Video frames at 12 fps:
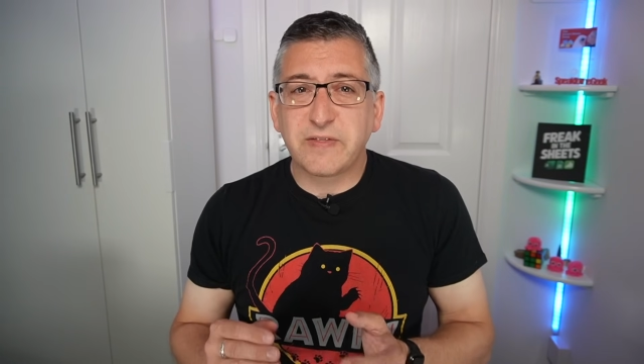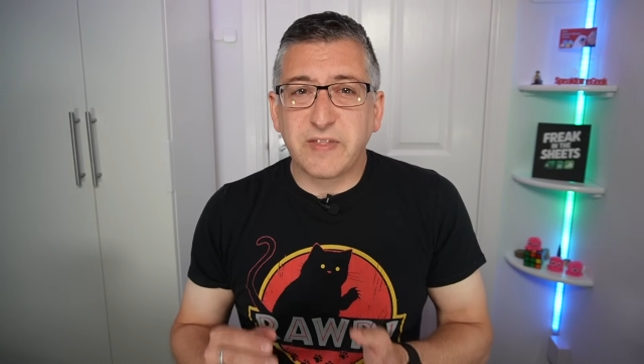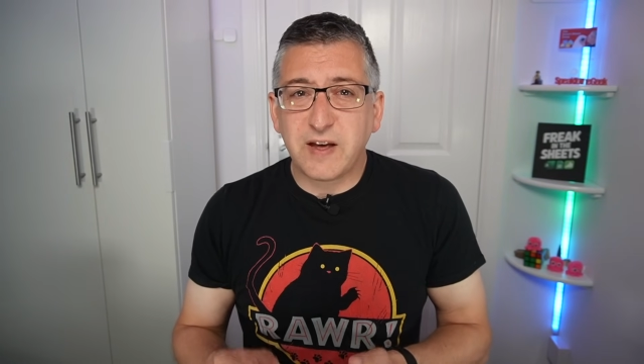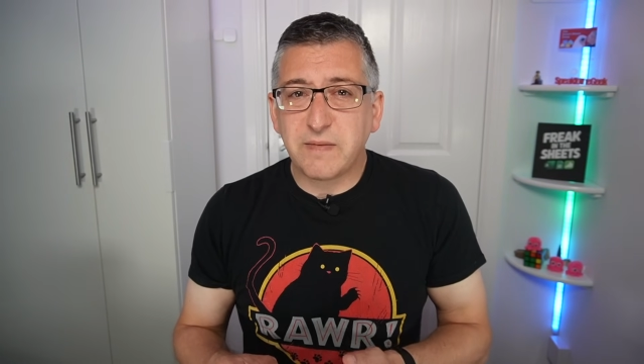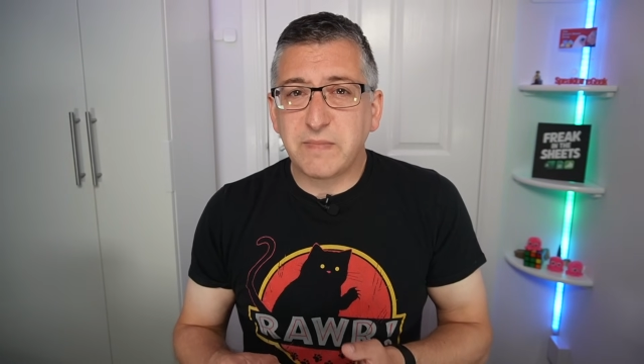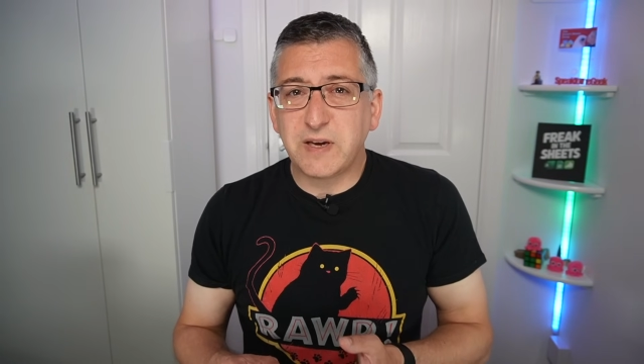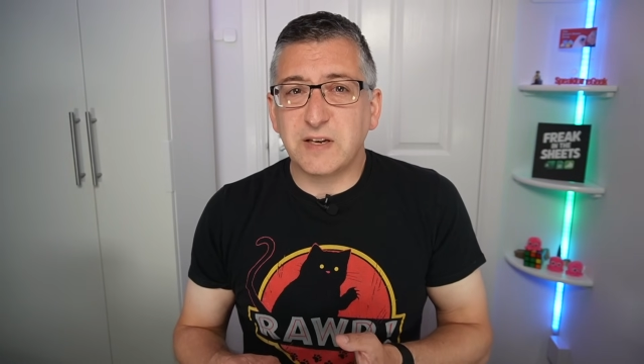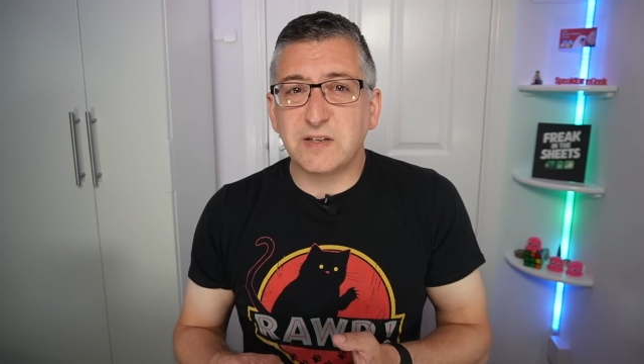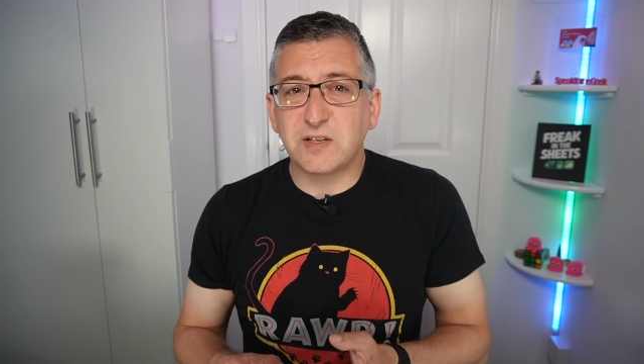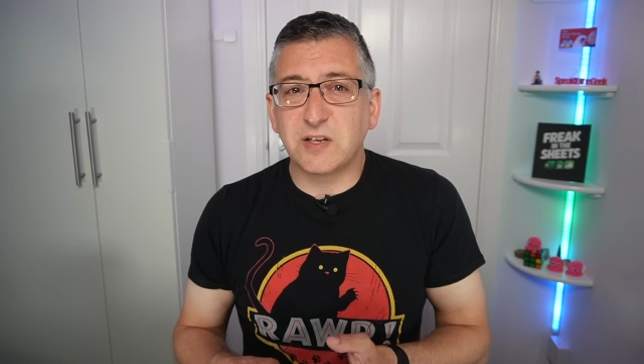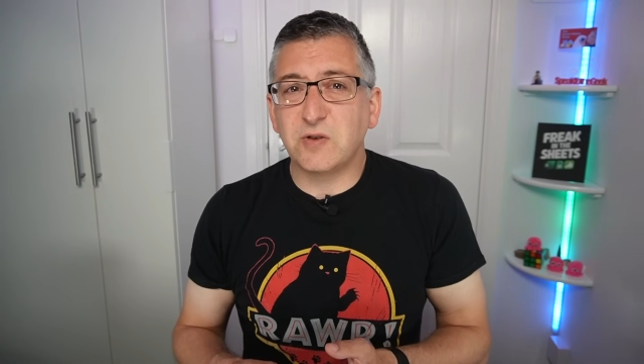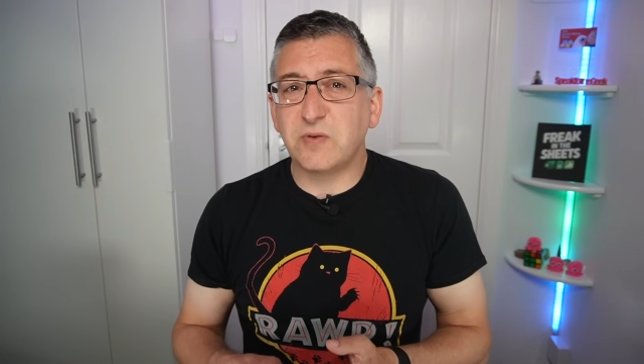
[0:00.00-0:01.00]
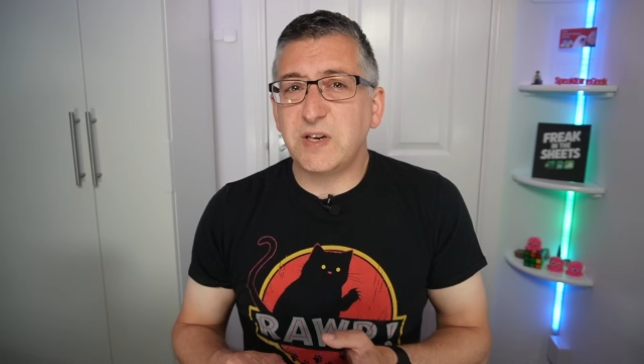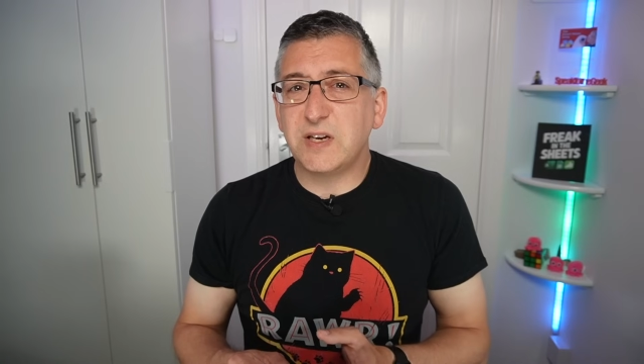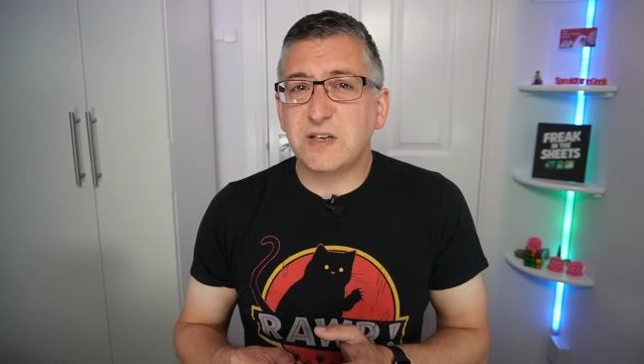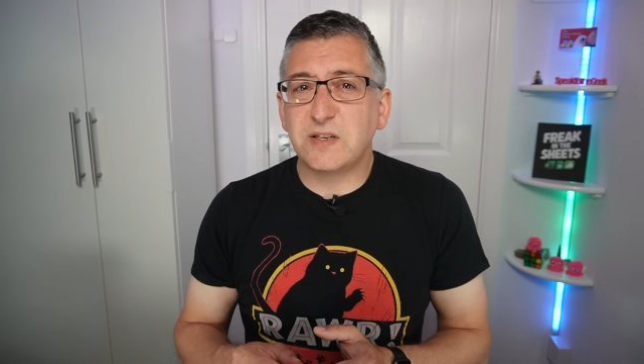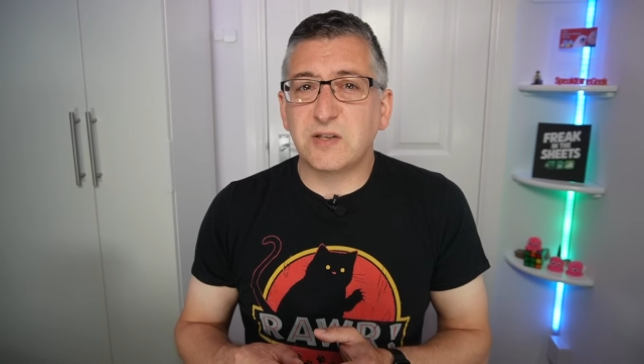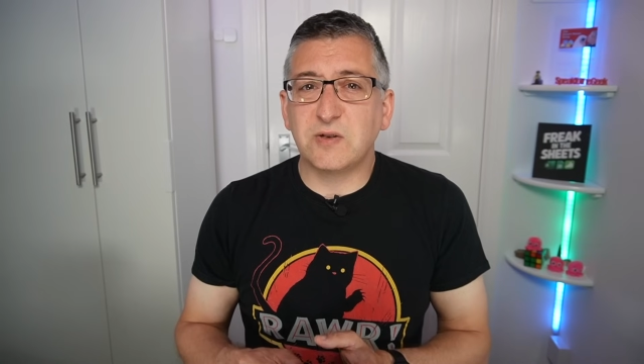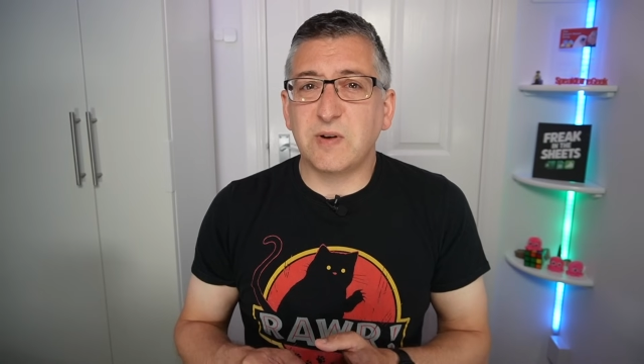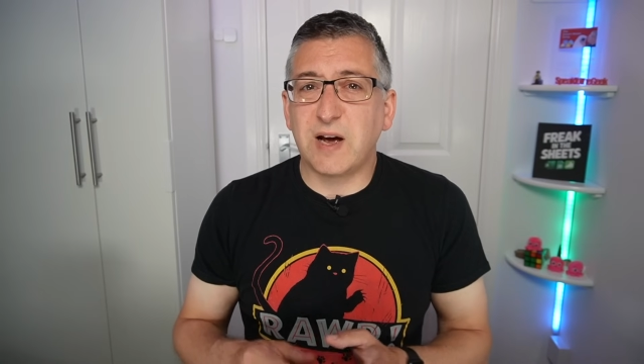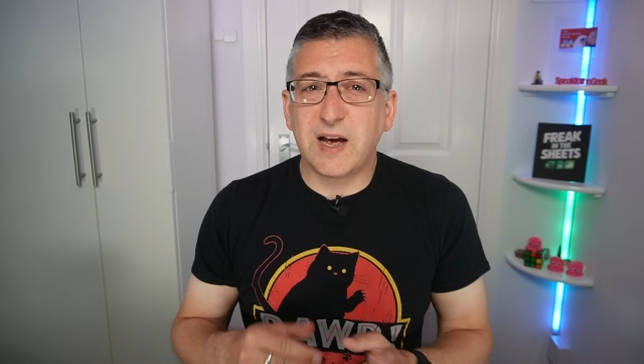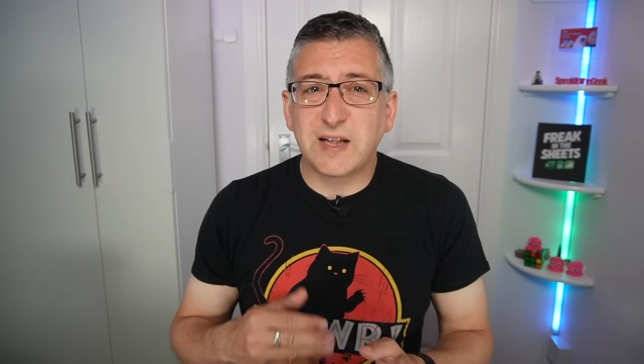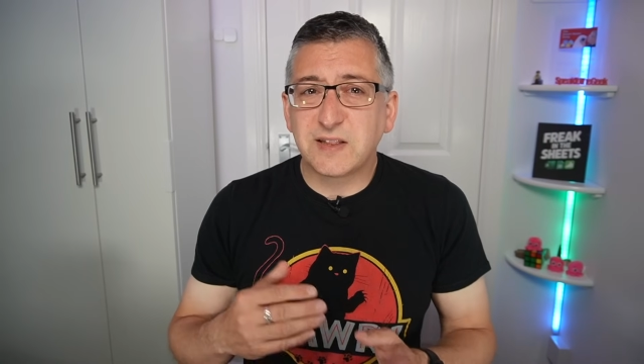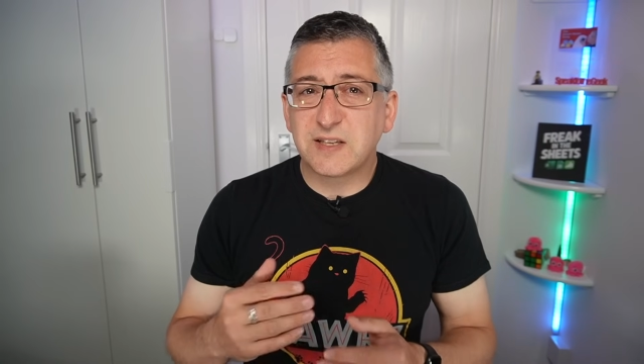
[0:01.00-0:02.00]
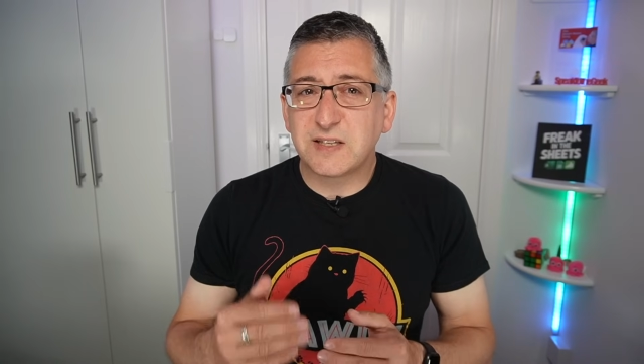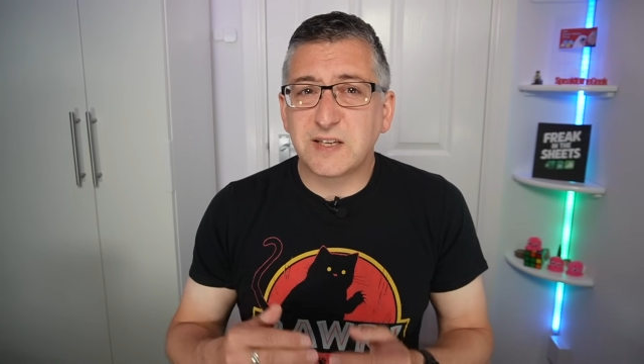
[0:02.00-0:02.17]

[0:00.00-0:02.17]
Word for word: That means that you'll need to add the